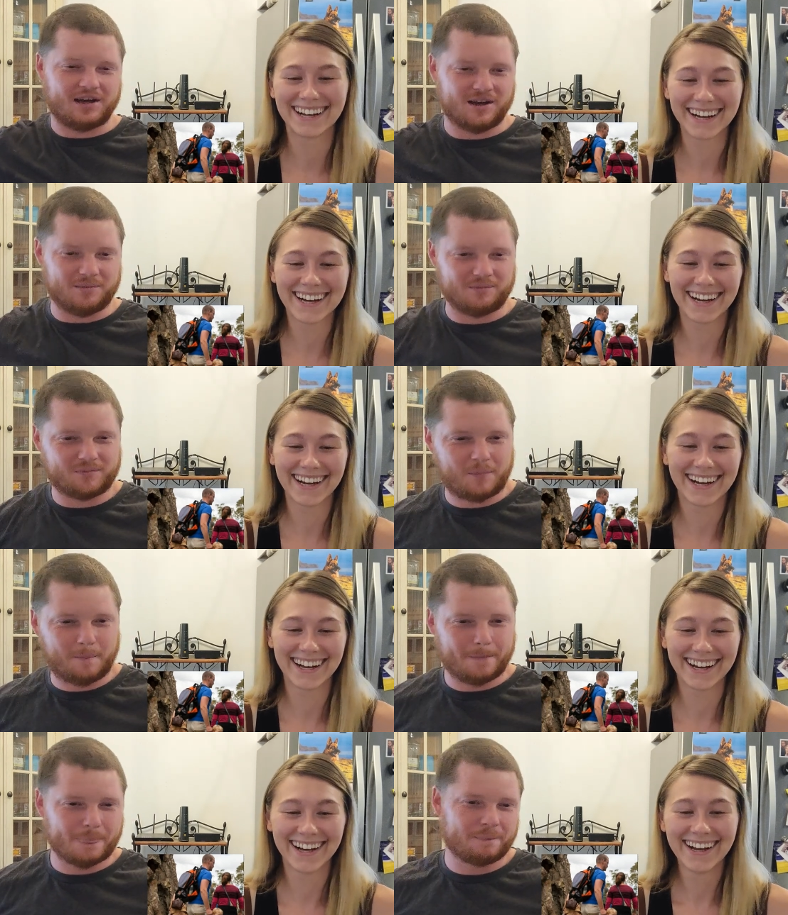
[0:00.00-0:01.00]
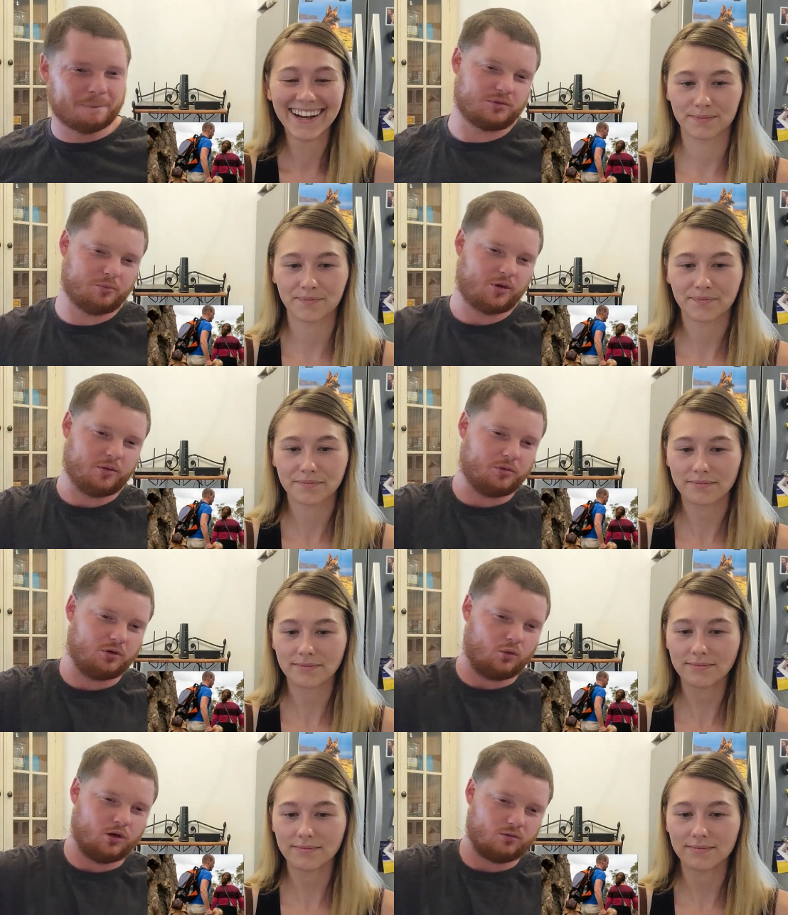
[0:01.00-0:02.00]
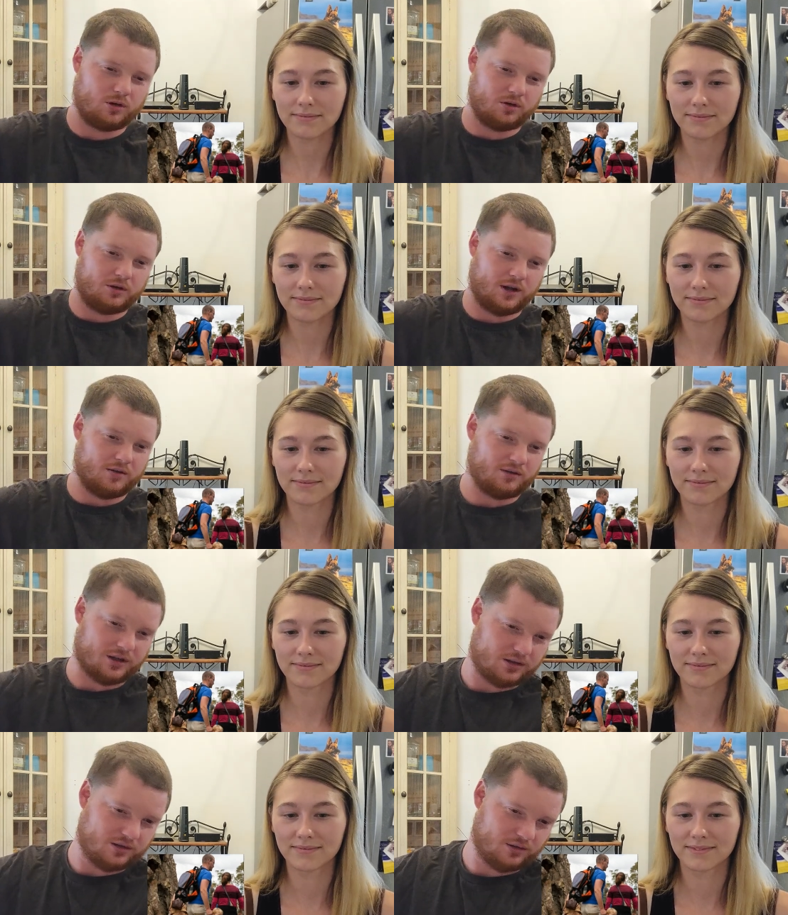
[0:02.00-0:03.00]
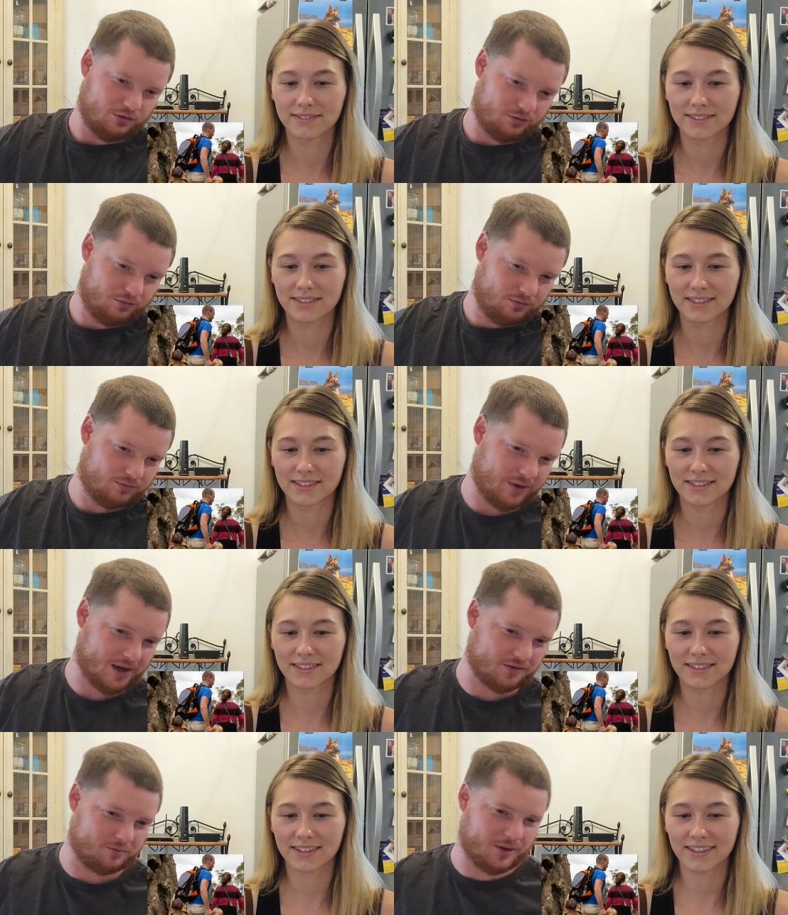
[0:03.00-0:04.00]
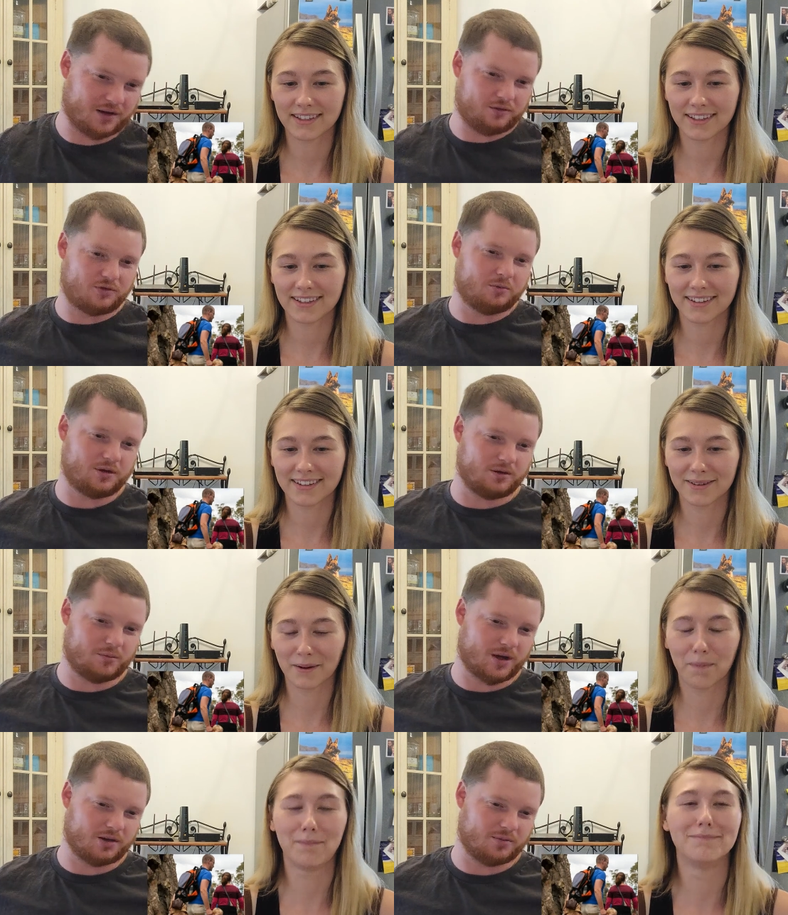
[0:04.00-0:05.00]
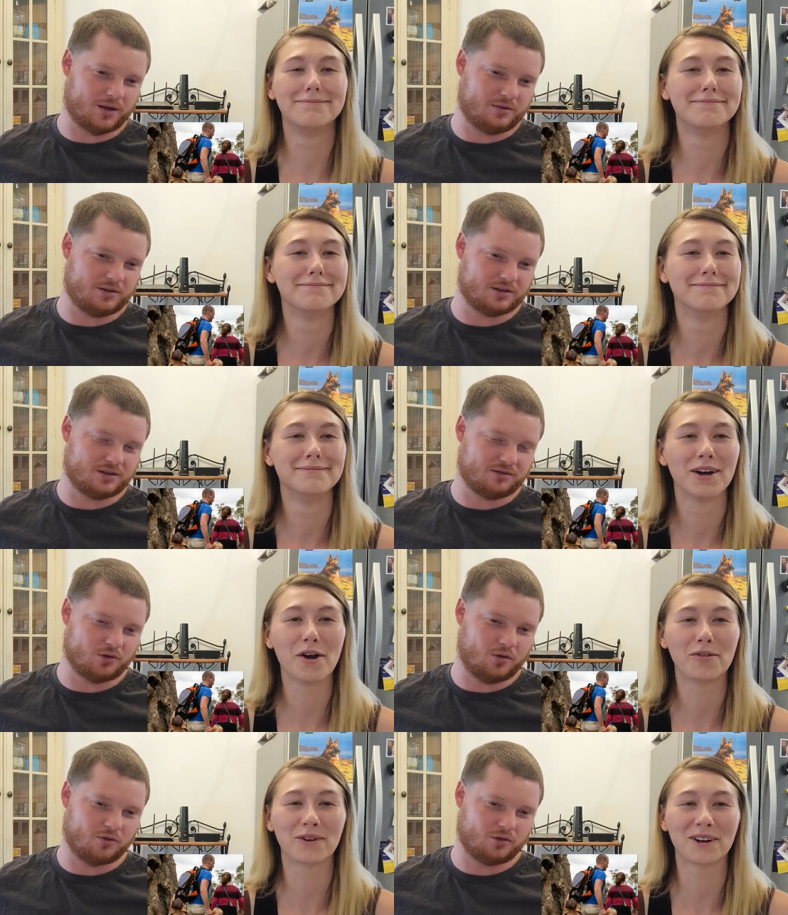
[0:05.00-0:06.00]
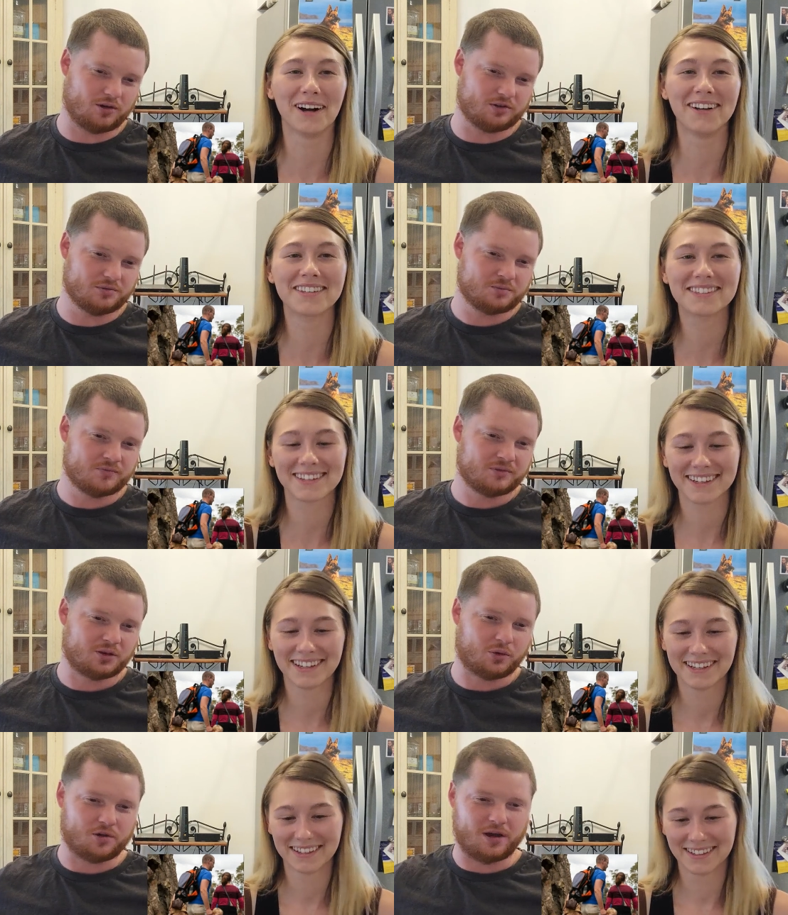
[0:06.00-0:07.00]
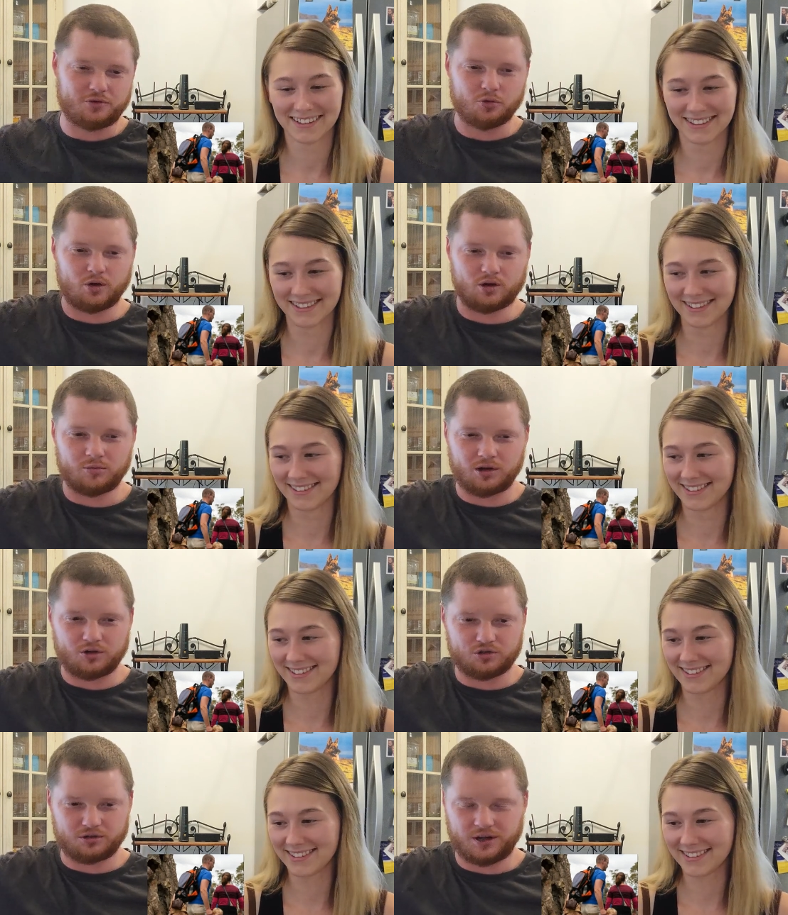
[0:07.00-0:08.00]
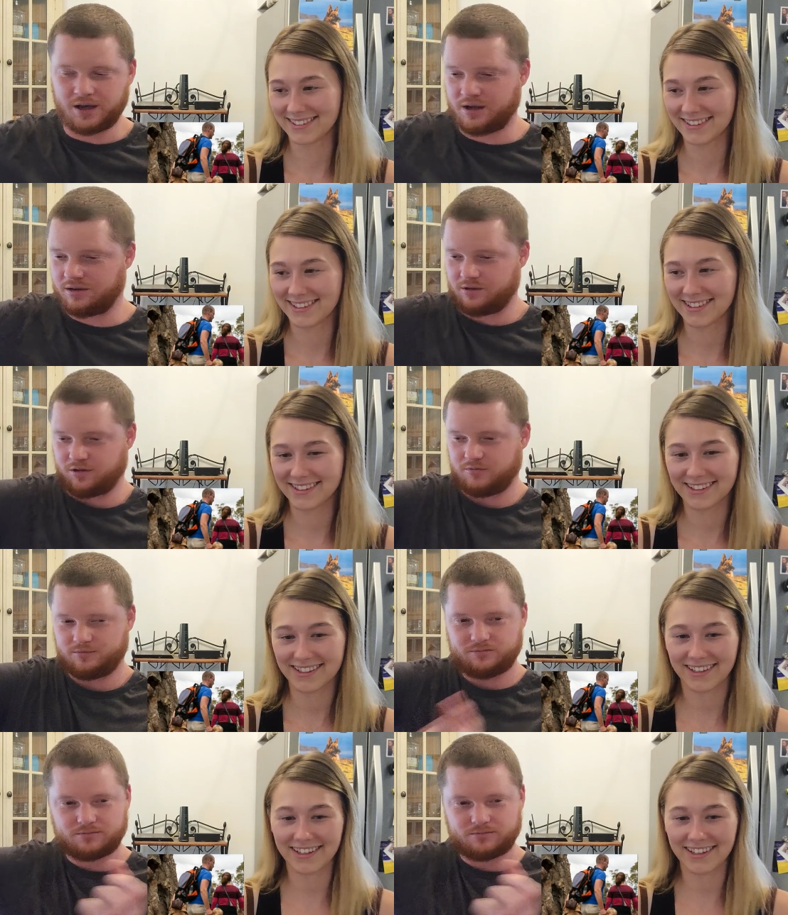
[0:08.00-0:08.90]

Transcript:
Speaker 1: time. you can probably put a water bottle down like in the little back of back of the uh, back of the baby's uh, overall, where you have your water bottles on hand, you know.